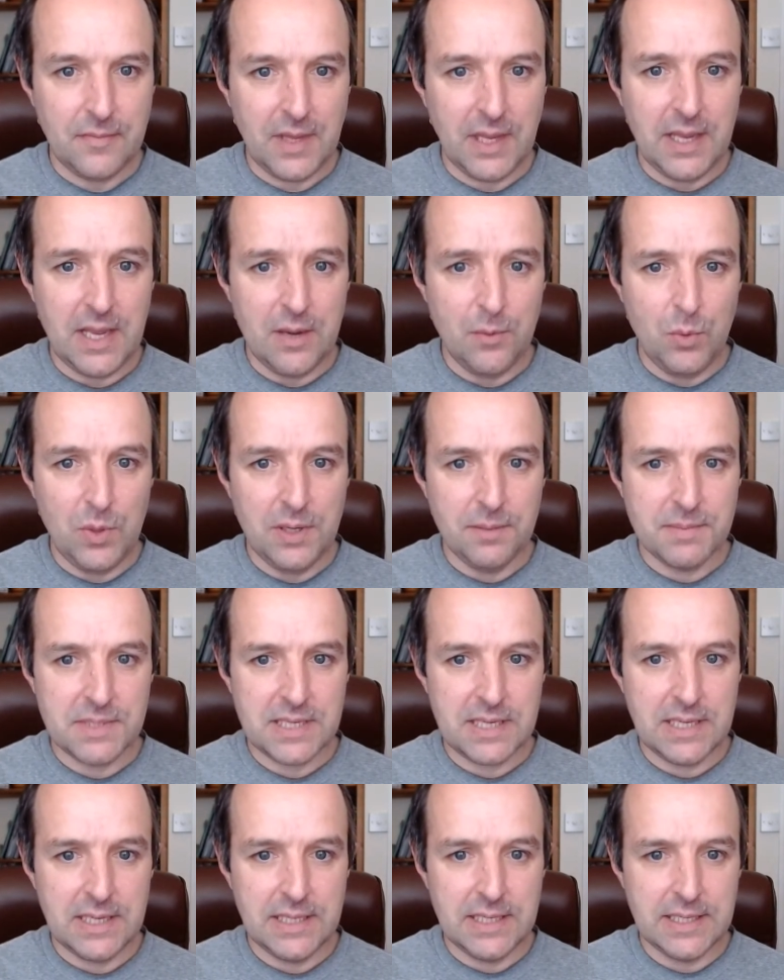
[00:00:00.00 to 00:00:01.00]
Yeah,
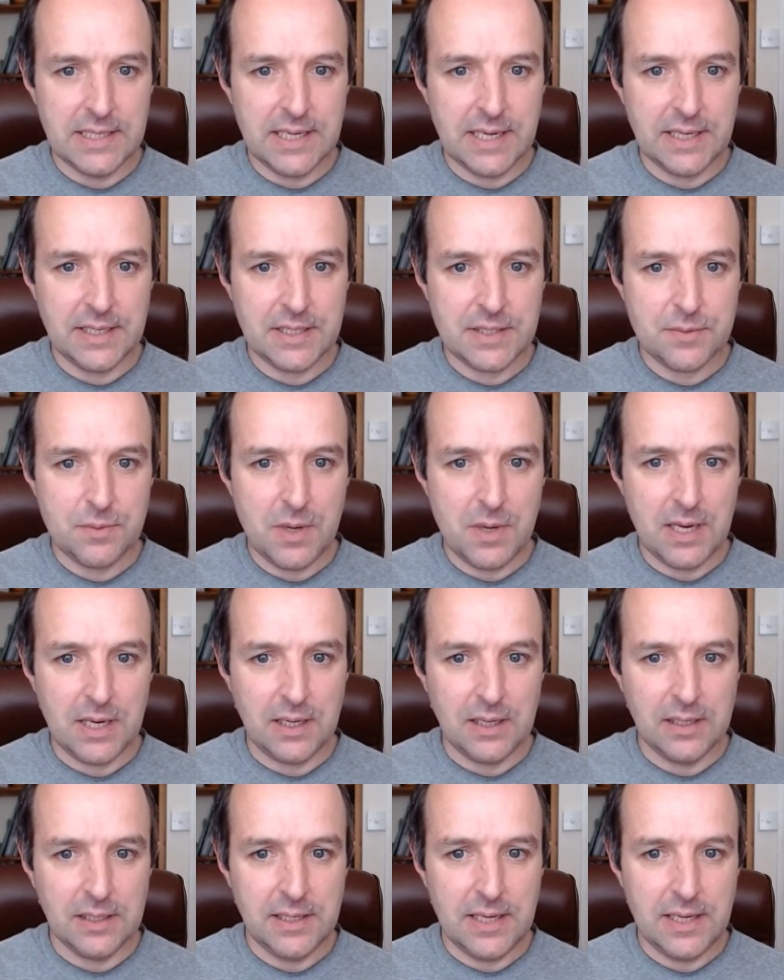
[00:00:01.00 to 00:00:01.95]
Williams cleared it down as well.